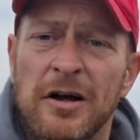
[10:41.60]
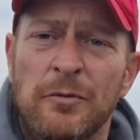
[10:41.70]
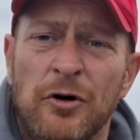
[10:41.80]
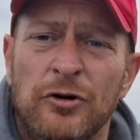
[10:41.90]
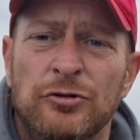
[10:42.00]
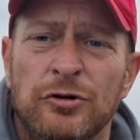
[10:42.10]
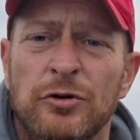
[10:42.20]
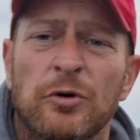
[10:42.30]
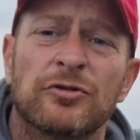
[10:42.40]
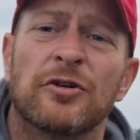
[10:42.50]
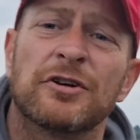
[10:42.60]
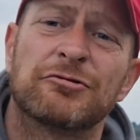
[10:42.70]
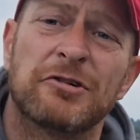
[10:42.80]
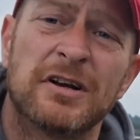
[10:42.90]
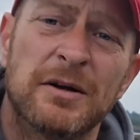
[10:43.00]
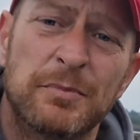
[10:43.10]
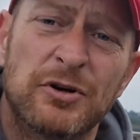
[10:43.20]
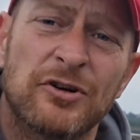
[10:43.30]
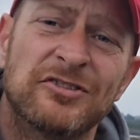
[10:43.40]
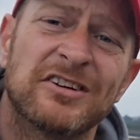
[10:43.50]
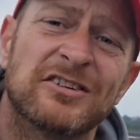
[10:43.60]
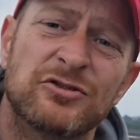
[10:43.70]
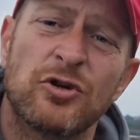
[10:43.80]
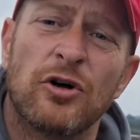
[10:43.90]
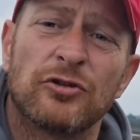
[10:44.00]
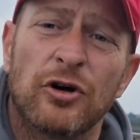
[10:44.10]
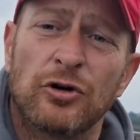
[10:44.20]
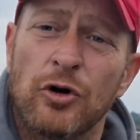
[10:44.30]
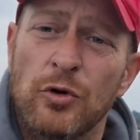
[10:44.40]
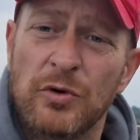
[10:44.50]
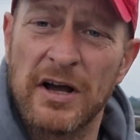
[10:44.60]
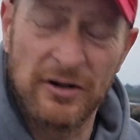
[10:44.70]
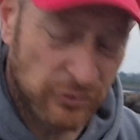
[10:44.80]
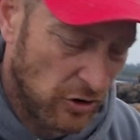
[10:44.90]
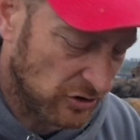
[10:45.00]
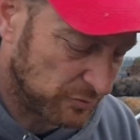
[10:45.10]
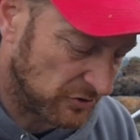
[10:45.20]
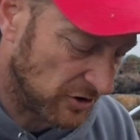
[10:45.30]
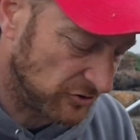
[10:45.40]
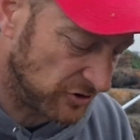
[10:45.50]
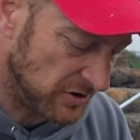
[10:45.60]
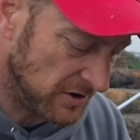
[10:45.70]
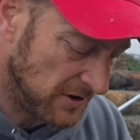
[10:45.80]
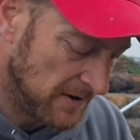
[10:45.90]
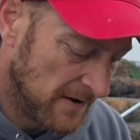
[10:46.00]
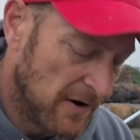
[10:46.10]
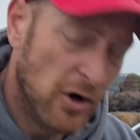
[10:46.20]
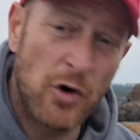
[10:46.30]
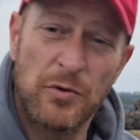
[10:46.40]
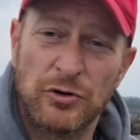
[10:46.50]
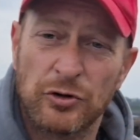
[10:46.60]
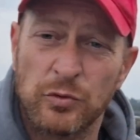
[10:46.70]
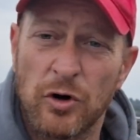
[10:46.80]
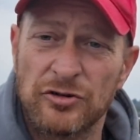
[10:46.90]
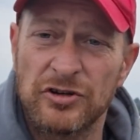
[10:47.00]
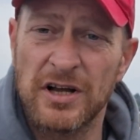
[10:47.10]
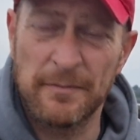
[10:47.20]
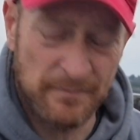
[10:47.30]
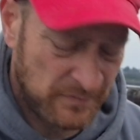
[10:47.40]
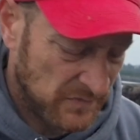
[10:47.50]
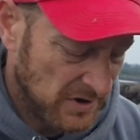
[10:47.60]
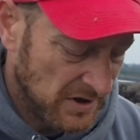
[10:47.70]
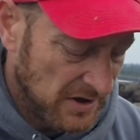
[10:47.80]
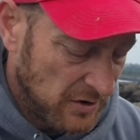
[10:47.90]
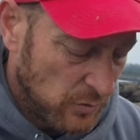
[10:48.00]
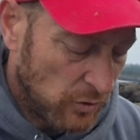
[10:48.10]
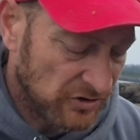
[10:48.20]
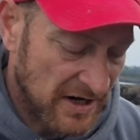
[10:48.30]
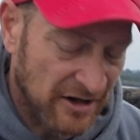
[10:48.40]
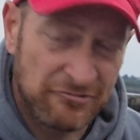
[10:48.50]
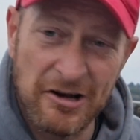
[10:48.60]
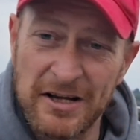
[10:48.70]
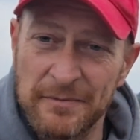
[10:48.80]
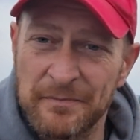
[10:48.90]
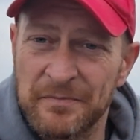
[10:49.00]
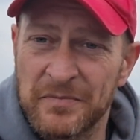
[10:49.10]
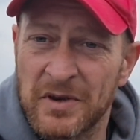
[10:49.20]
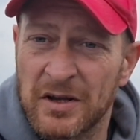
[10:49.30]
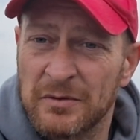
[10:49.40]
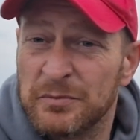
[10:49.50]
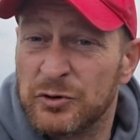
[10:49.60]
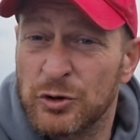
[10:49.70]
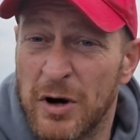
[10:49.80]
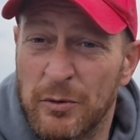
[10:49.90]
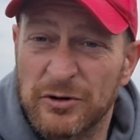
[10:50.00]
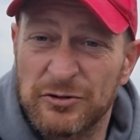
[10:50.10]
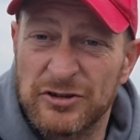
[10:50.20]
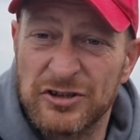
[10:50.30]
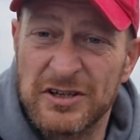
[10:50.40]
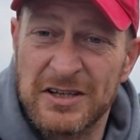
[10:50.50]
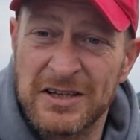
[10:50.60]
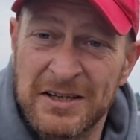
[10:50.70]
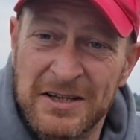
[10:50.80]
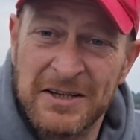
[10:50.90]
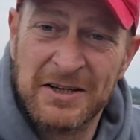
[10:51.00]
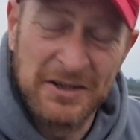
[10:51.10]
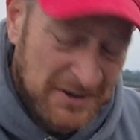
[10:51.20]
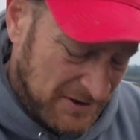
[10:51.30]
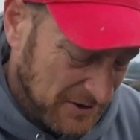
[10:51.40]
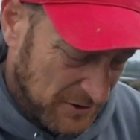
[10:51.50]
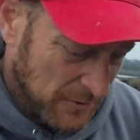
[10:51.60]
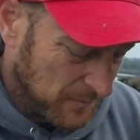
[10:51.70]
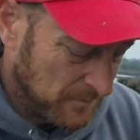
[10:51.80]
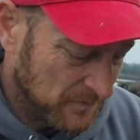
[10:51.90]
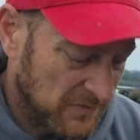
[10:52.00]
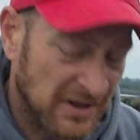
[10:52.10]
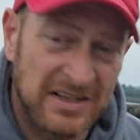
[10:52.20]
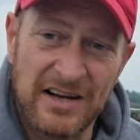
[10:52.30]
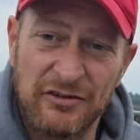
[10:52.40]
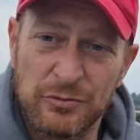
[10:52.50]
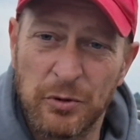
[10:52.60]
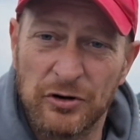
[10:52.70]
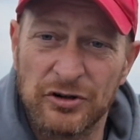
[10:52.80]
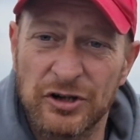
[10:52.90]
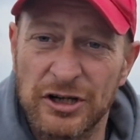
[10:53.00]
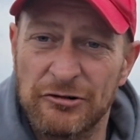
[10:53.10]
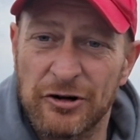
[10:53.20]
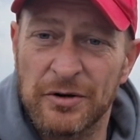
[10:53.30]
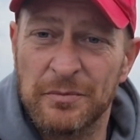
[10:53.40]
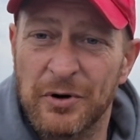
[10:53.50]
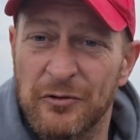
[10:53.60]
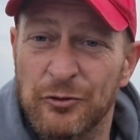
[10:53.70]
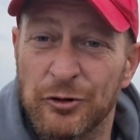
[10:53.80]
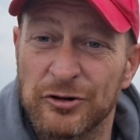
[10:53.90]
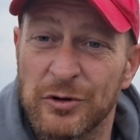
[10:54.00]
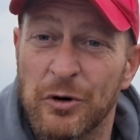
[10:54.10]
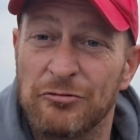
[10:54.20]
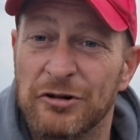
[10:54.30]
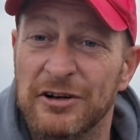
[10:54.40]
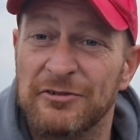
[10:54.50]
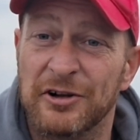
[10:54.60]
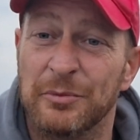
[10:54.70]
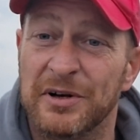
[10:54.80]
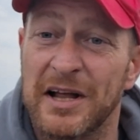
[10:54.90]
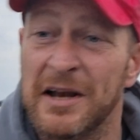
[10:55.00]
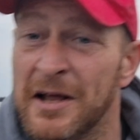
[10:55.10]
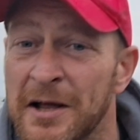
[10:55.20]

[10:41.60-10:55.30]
I'm not going to show you what's on this rig because this is not a go get the dogs production. Hope you enjoyed watching it. Wasn't that great, 2 hours fishing, you know. I did have a spotty earlier on, but unfortunately I wasn't really filming then.